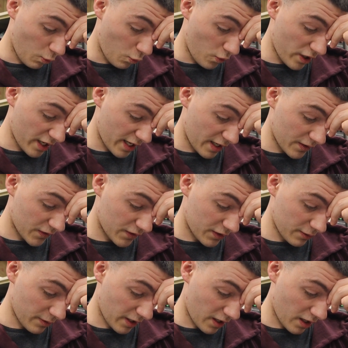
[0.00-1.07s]
What else
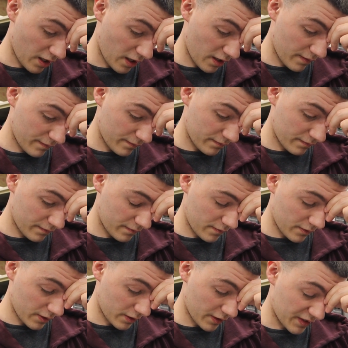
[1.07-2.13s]
do we got?
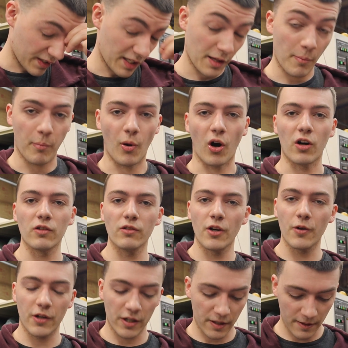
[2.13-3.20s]
Let's see, the bar
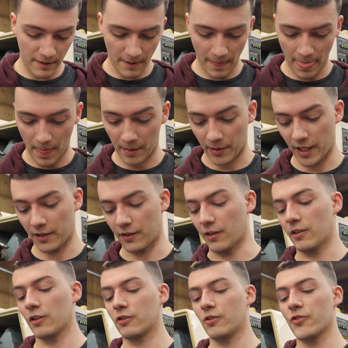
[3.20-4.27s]
loader. I'm getting
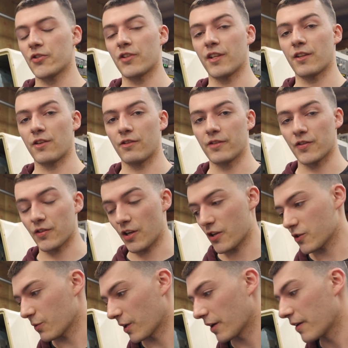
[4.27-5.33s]
close to the end of the list, I
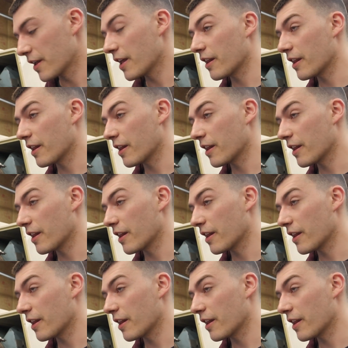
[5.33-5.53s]
swear.